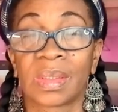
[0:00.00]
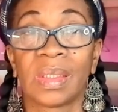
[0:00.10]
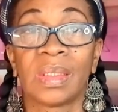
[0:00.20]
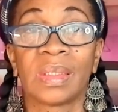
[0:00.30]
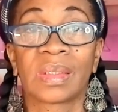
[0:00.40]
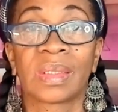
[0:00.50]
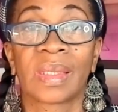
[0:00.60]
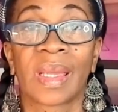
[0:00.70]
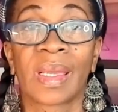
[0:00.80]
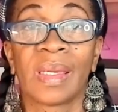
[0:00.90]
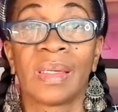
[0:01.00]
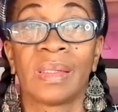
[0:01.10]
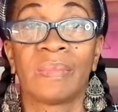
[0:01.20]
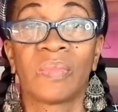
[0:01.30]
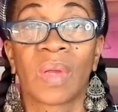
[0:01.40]
does the
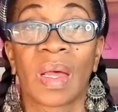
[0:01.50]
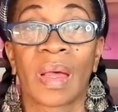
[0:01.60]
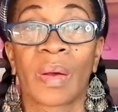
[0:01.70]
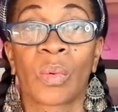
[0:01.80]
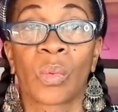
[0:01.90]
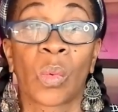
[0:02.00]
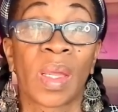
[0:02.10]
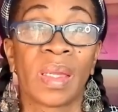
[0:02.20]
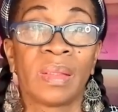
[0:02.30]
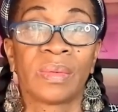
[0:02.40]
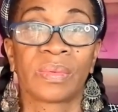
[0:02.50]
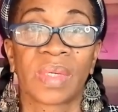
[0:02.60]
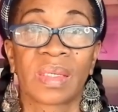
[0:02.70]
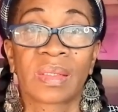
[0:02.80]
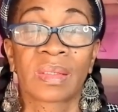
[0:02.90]
gain outweigh the
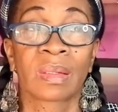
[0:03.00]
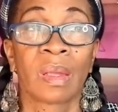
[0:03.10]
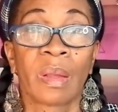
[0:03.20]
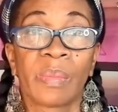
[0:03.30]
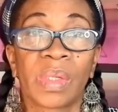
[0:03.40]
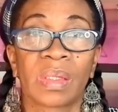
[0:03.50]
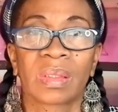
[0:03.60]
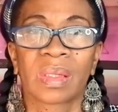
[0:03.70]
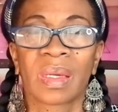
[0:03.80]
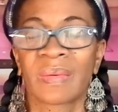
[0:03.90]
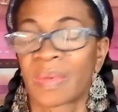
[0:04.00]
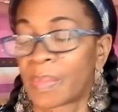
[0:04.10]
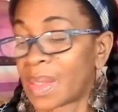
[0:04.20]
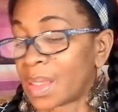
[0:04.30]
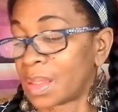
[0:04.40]
risk, because
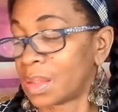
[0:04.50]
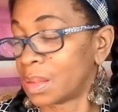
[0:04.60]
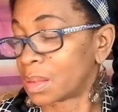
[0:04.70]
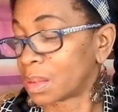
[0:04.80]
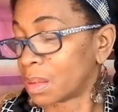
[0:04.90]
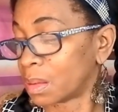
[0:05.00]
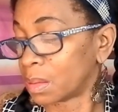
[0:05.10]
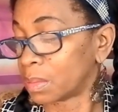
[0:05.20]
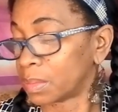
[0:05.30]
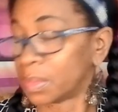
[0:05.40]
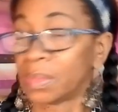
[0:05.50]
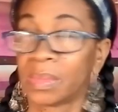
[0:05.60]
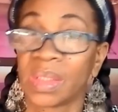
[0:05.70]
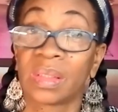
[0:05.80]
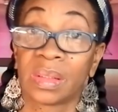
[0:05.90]
everybody is
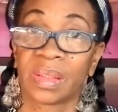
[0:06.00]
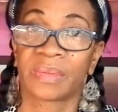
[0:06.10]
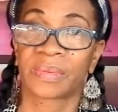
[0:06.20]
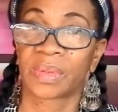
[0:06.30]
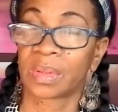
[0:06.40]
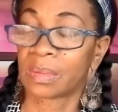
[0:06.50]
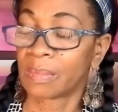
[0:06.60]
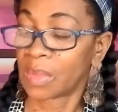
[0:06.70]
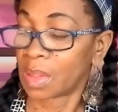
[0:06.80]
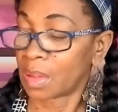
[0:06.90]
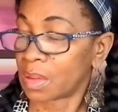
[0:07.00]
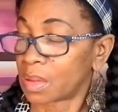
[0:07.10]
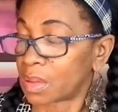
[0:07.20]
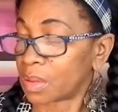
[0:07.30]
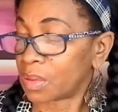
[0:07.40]
different.
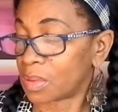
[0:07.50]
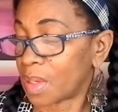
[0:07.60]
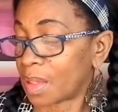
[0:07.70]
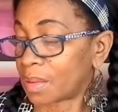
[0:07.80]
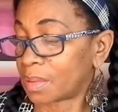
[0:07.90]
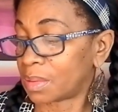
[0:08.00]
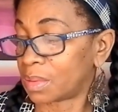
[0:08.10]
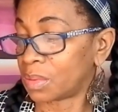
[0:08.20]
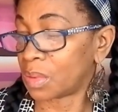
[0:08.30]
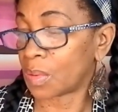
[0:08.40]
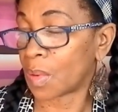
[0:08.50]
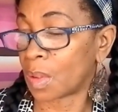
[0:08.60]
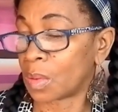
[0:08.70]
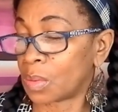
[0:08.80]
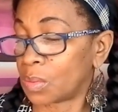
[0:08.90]
So you have to do your
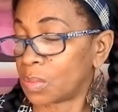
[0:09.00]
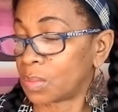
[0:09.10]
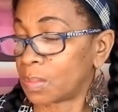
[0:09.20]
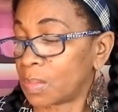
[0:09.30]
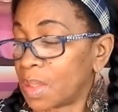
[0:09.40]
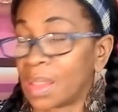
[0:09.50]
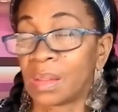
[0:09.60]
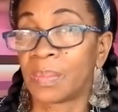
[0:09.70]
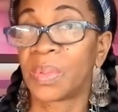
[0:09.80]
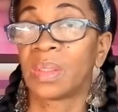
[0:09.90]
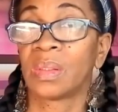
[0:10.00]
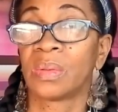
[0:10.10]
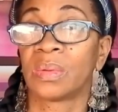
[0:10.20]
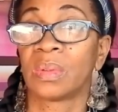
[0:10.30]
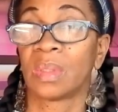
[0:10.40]
own
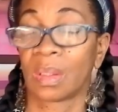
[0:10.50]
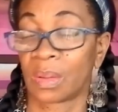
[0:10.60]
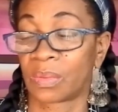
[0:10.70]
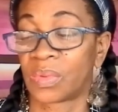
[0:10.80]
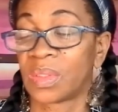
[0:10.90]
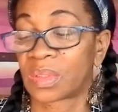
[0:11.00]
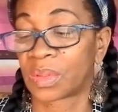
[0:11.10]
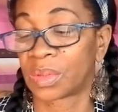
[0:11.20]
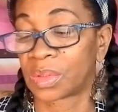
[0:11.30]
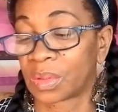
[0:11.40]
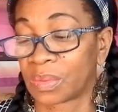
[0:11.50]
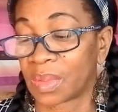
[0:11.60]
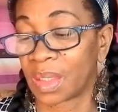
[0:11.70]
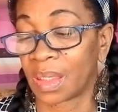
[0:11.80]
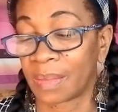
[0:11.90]
independent research on
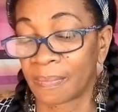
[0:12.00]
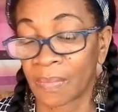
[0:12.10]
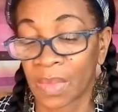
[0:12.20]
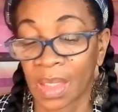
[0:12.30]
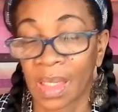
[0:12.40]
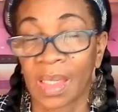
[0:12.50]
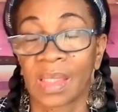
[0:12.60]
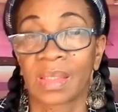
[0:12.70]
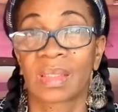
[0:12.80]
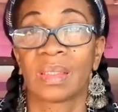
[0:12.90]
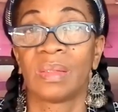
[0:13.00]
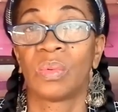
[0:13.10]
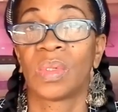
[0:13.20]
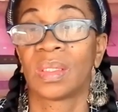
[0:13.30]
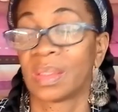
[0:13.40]
that and see
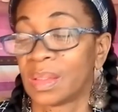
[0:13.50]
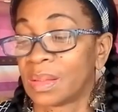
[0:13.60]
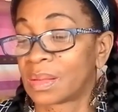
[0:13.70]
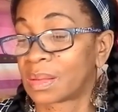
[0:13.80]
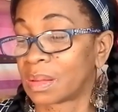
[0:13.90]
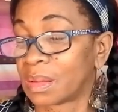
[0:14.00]
whether it's